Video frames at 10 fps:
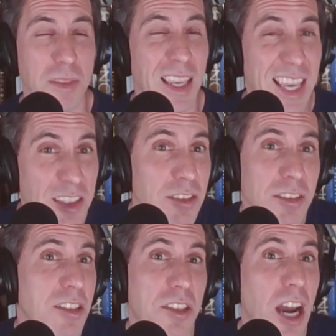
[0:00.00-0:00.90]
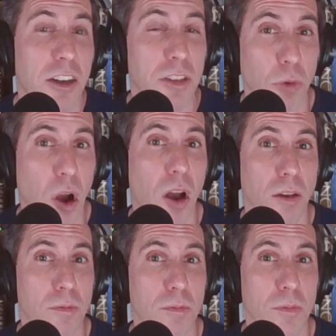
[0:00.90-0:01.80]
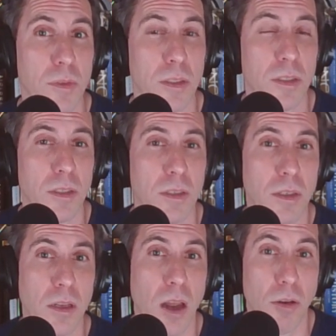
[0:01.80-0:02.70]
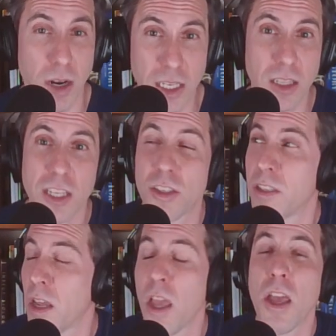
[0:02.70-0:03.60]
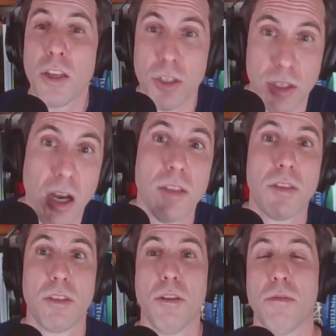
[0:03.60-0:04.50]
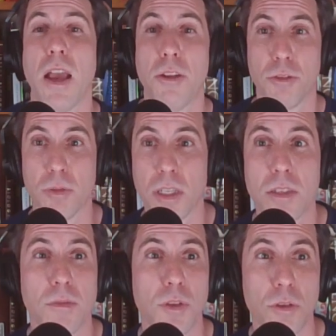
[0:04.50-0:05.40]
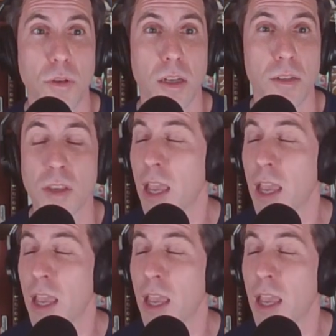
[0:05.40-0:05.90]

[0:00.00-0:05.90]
isn't entirely wrong. Regulation does slow down the release of new drugs,